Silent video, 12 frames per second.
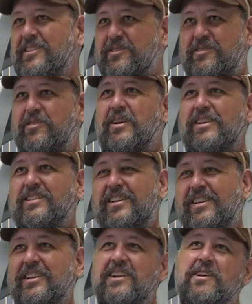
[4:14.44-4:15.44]
these
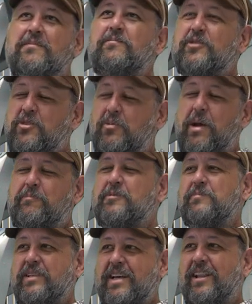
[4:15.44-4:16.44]
crazy swept
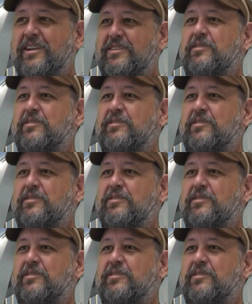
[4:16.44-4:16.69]
metallic